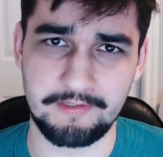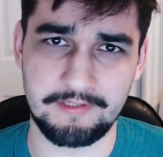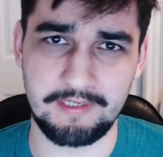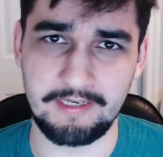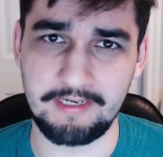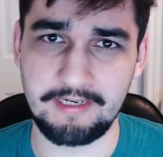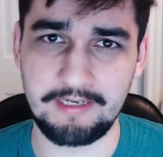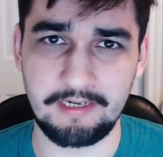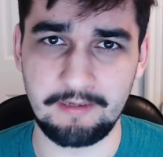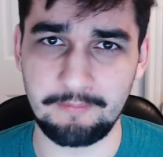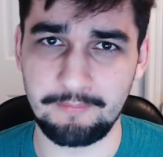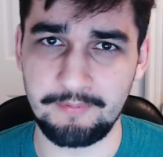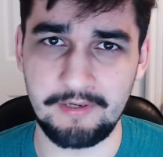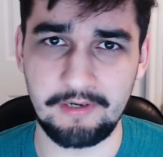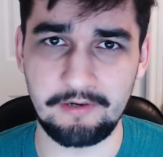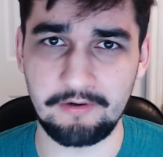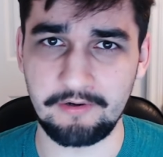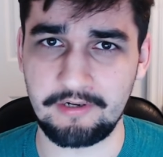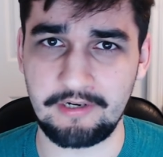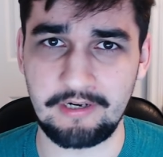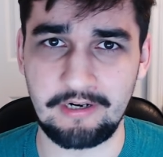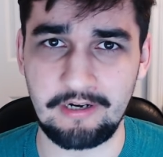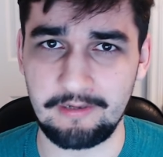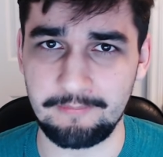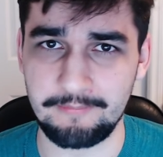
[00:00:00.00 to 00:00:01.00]
they can
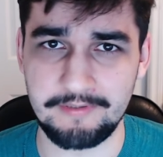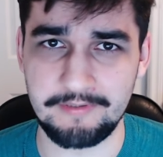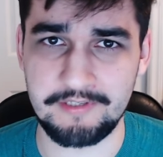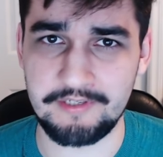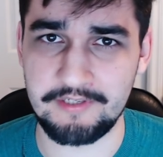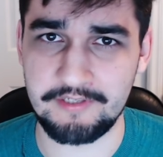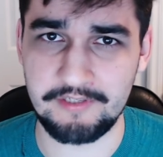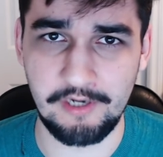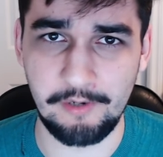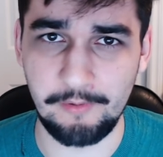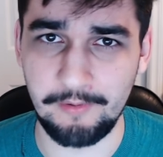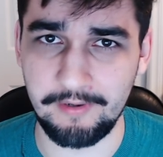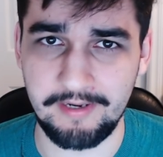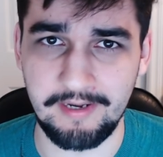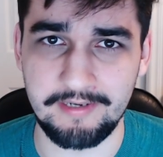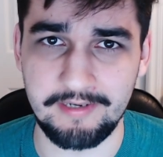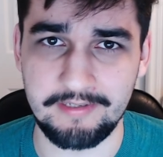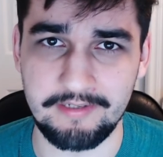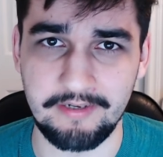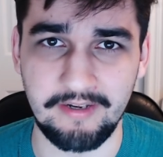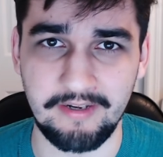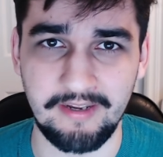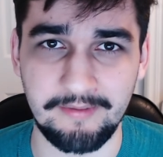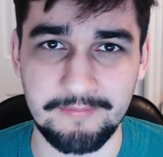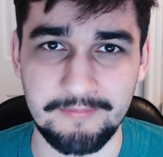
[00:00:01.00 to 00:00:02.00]
appear calm and stoic
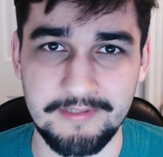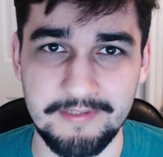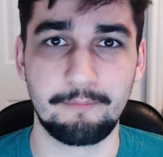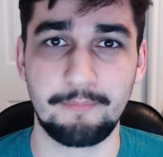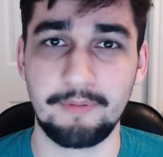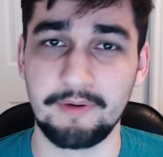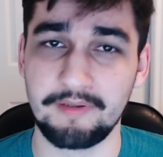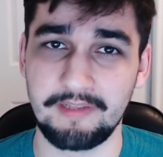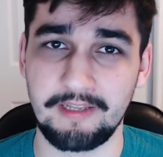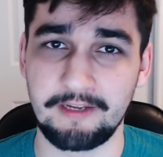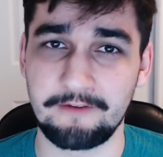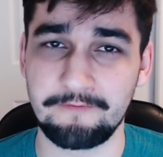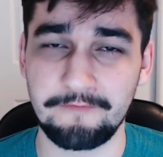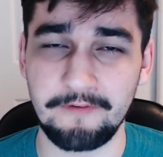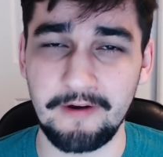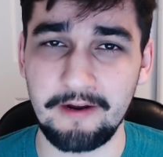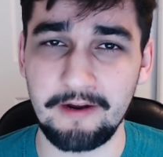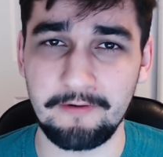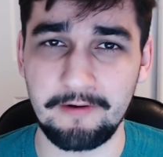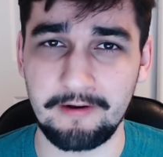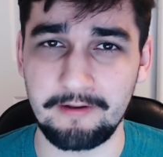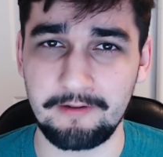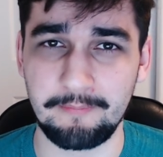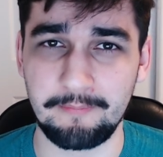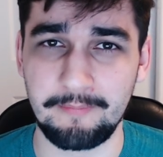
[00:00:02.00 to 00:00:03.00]
at times, but like
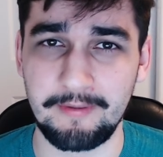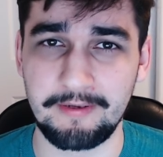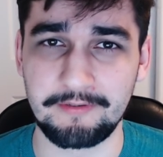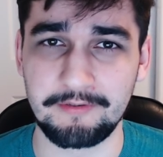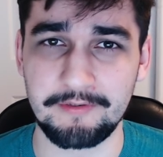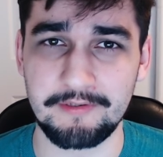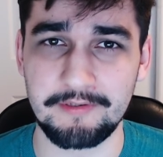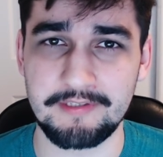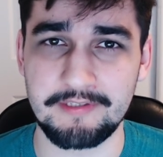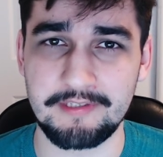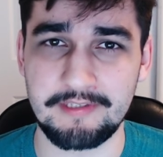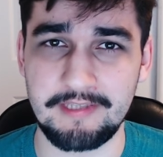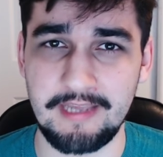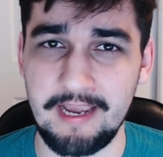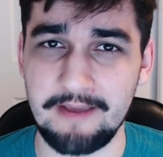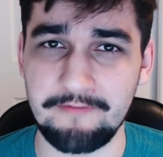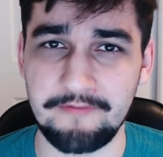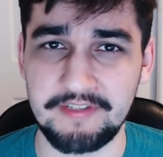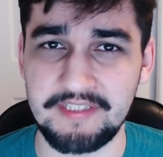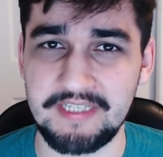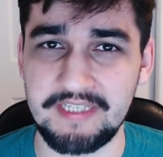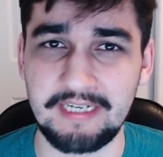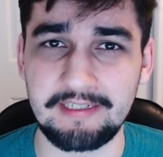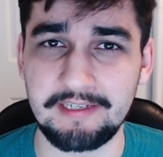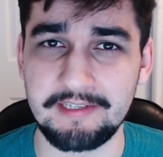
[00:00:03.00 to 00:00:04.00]
fire elementals, they have
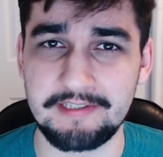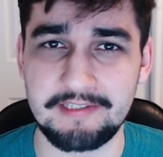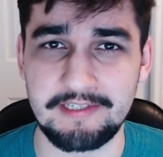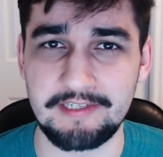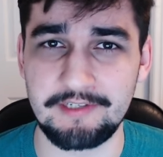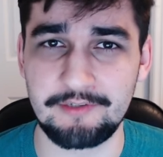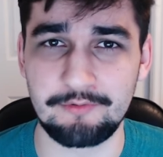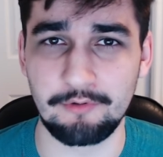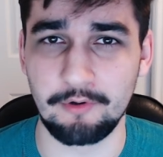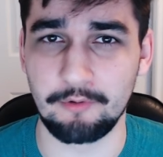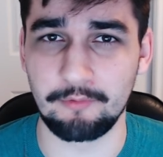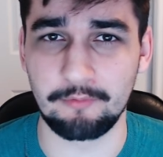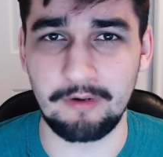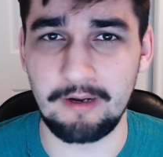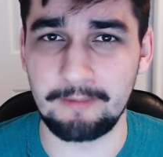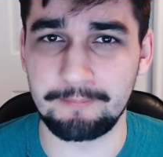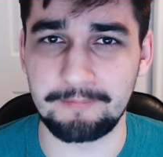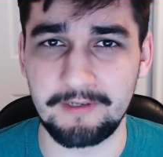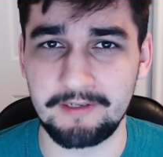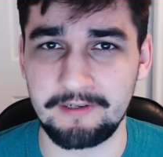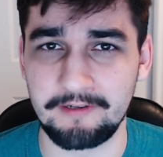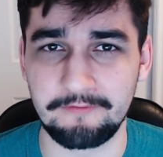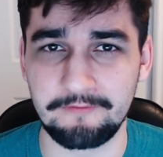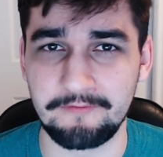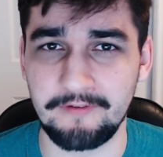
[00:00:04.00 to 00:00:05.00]
the tendency to
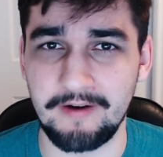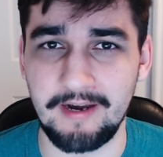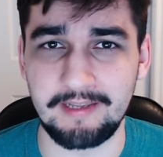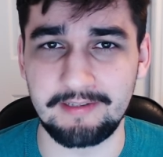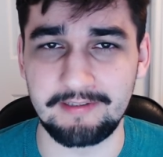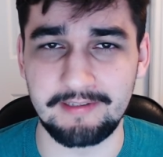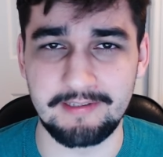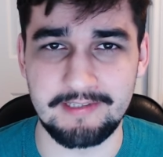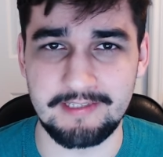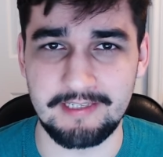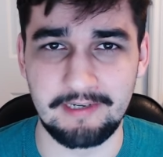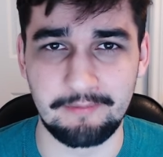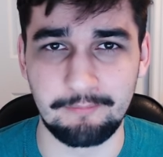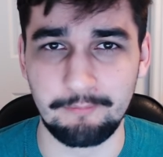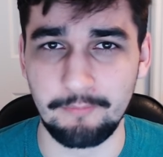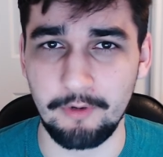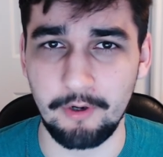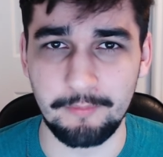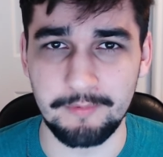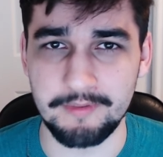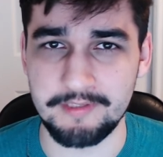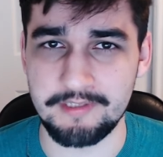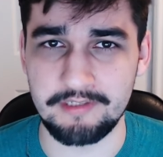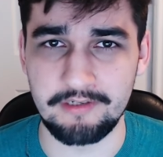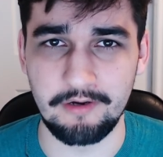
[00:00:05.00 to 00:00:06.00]
erupt into violence at a
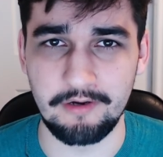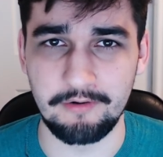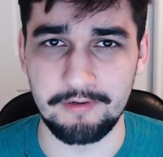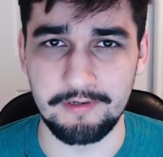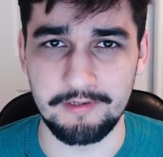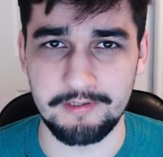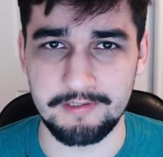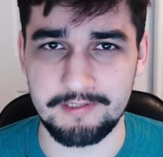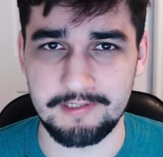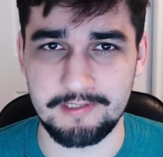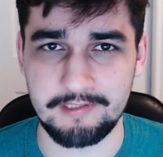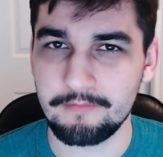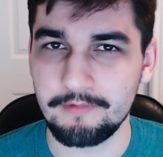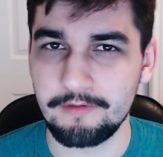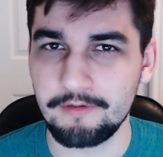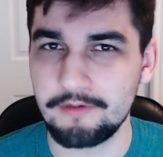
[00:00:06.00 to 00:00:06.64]
moment's notice.